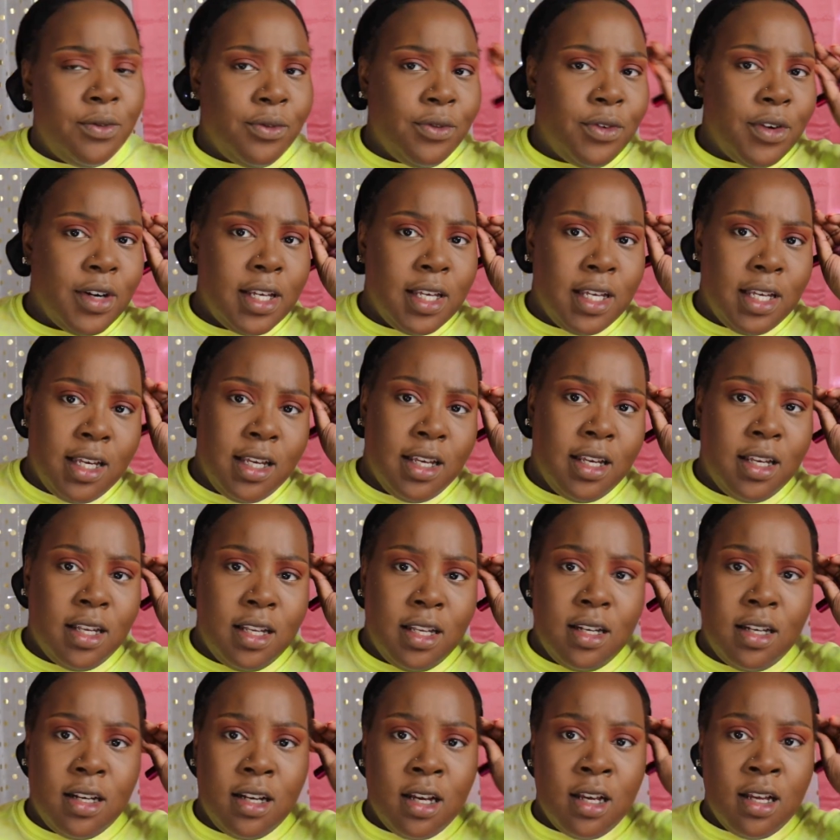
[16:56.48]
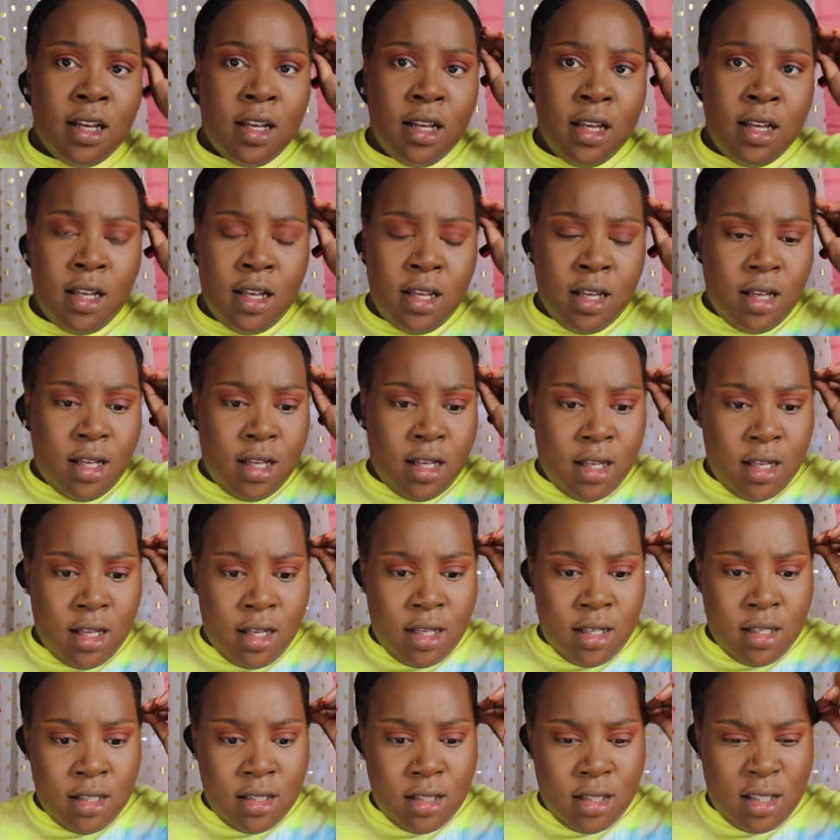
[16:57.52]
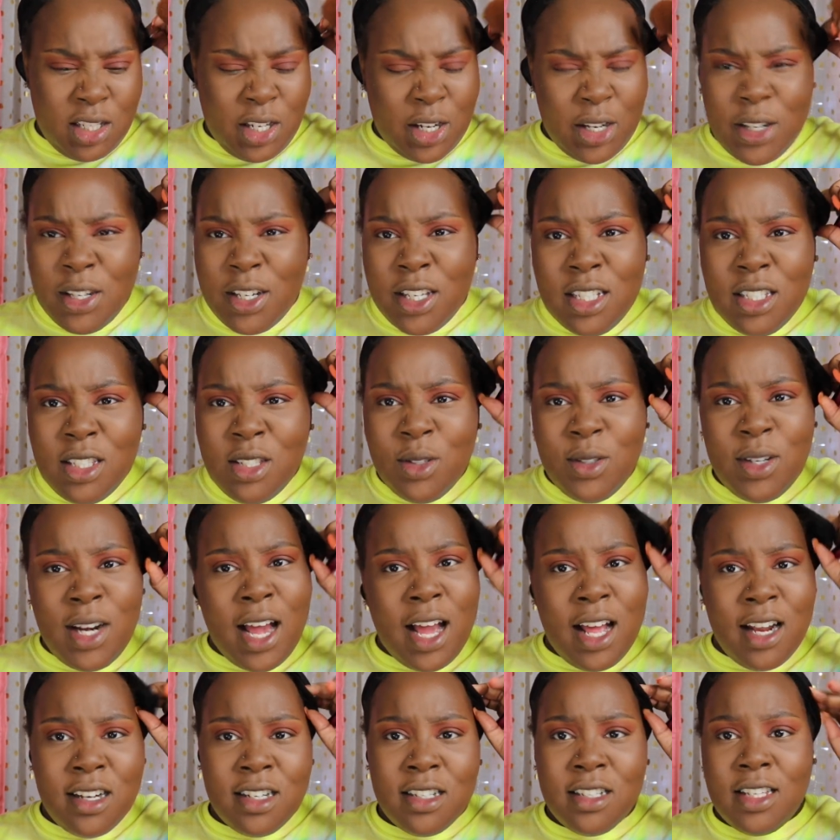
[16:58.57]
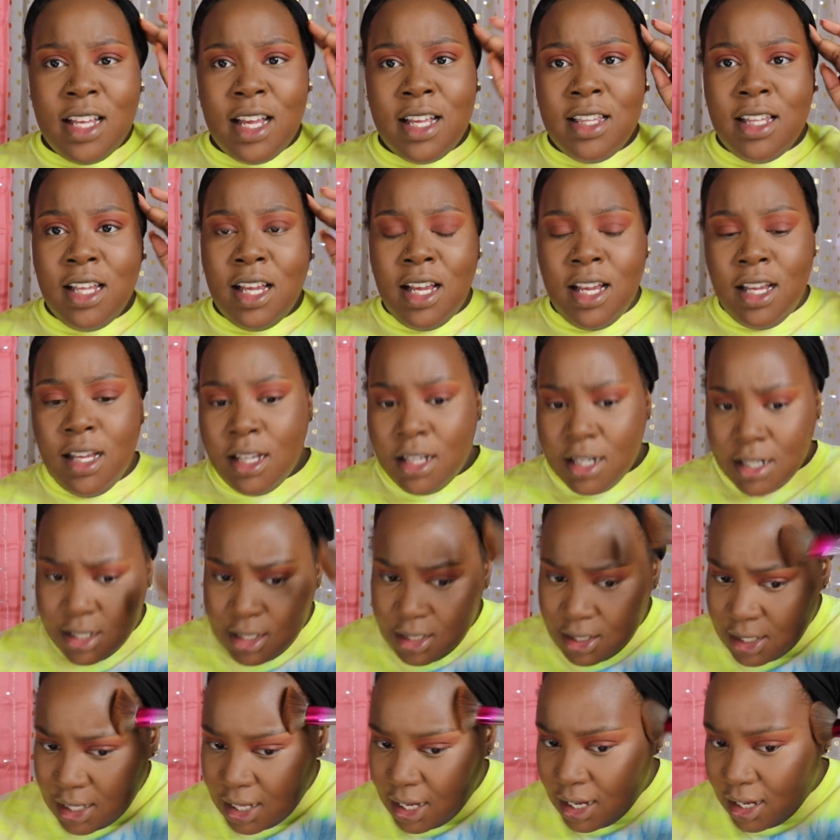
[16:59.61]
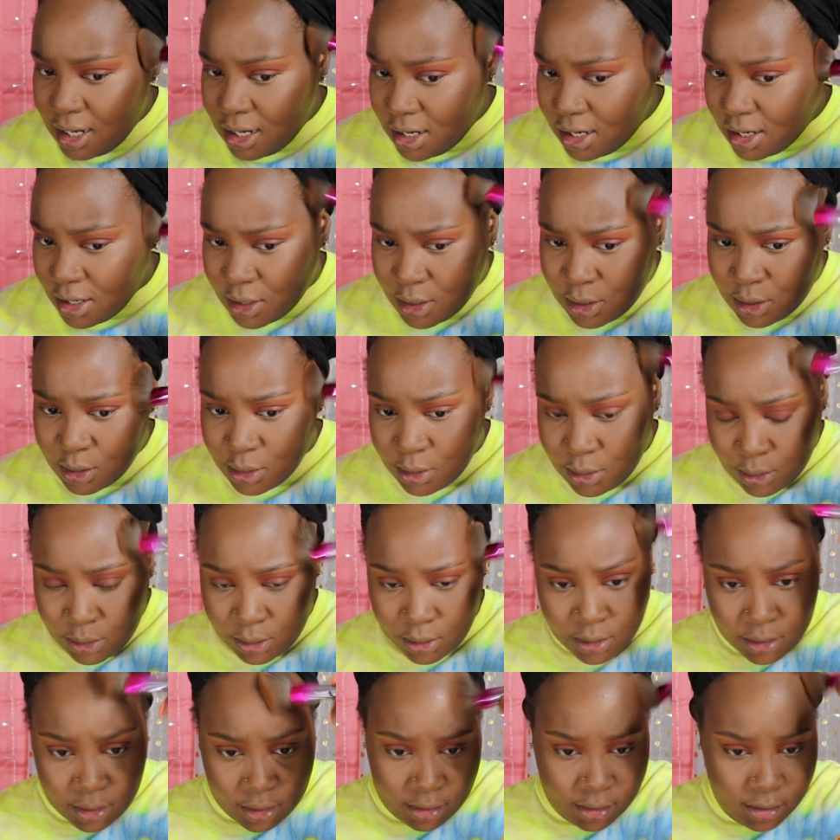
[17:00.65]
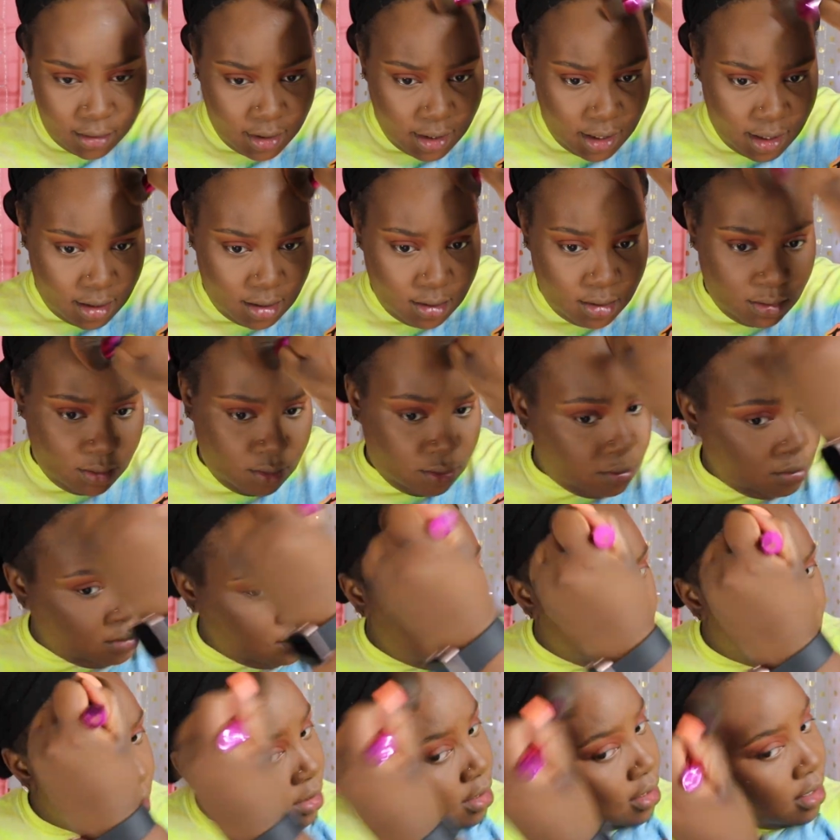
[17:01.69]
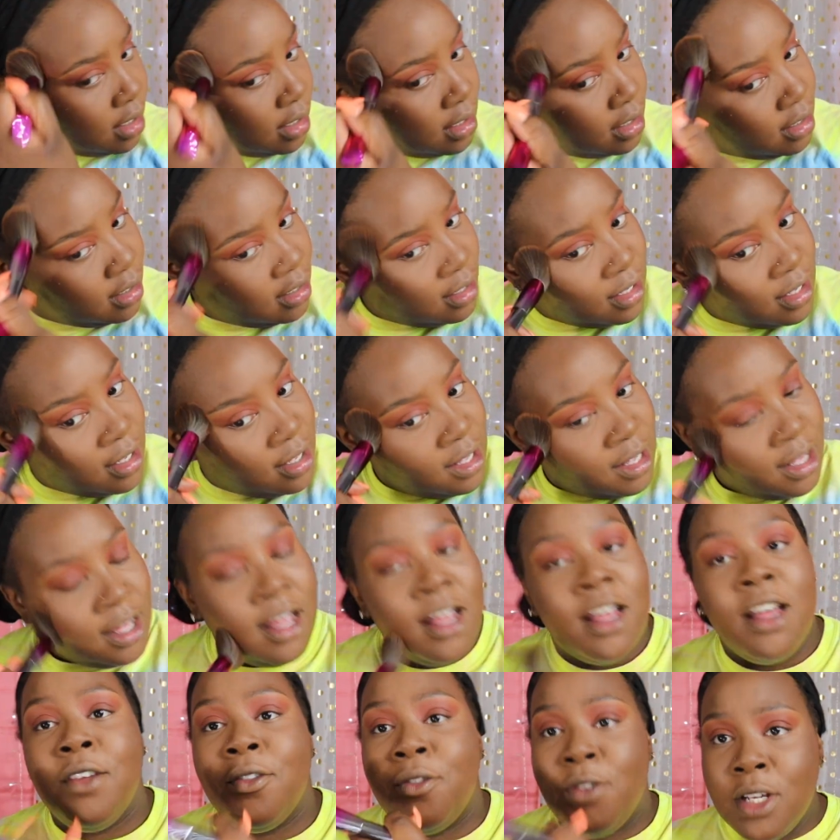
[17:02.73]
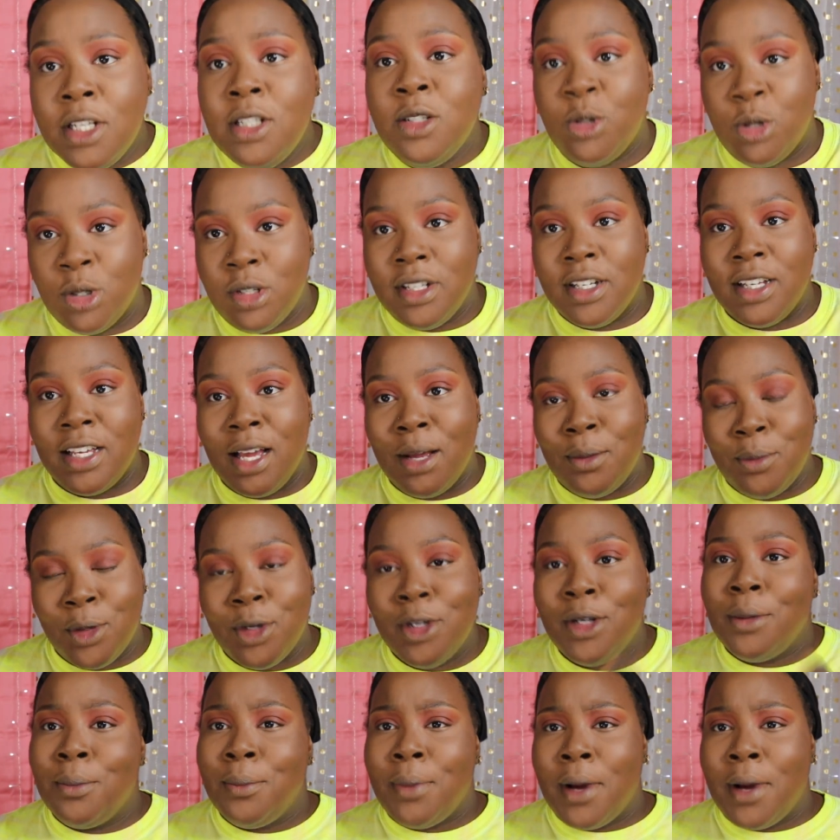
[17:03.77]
freaking $32, I think. And it's like, girl, no. Eventually I'm gonna